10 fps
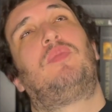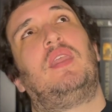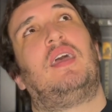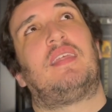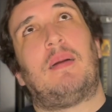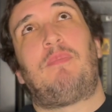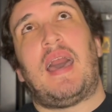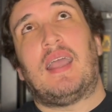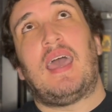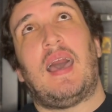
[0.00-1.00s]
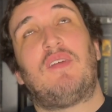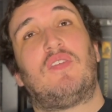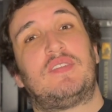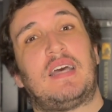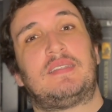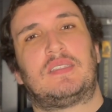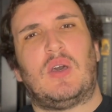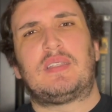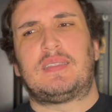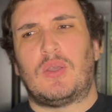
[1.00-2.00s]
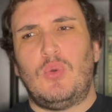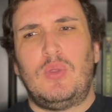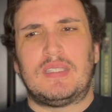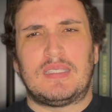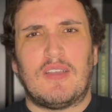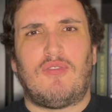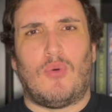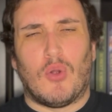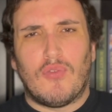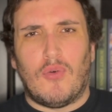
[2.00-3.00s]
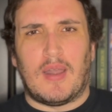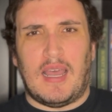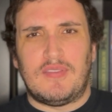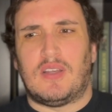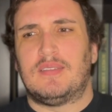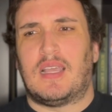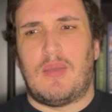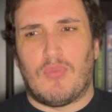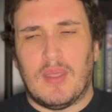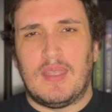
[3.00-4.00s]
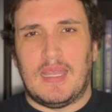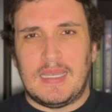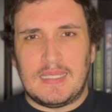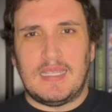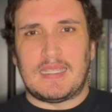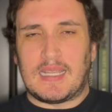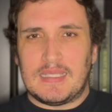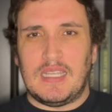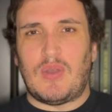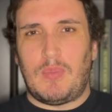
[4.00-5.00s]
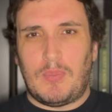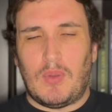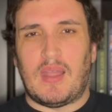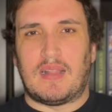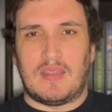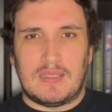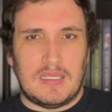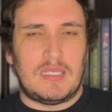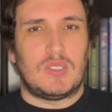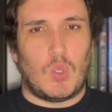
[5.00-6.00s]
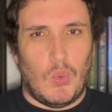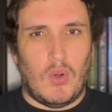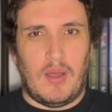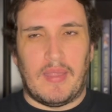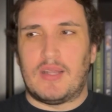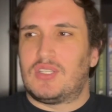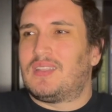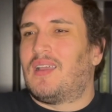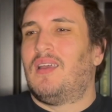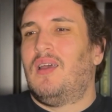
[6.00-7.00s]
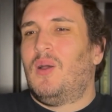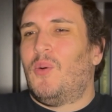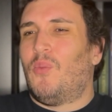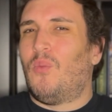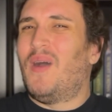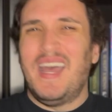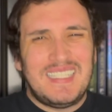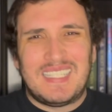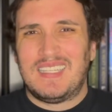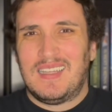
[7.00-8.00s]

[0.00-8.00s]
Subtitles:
in that back half of Assassin's Quest, I was like, ooh, this is like 4.5 stars. Like, I'm really into this. I can see why people like this. This is cool. And then I was just like, what?